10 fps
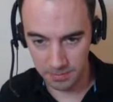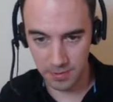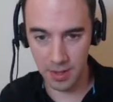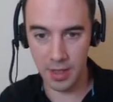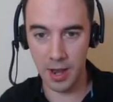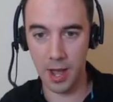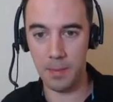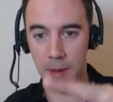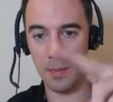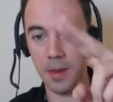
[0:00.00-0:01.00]
And then up,
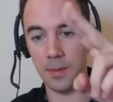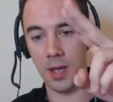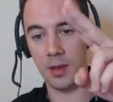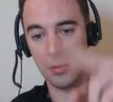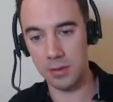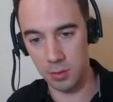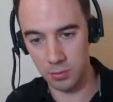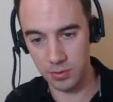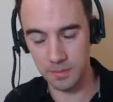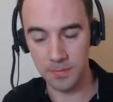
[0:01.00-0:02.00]
up, up again, sold.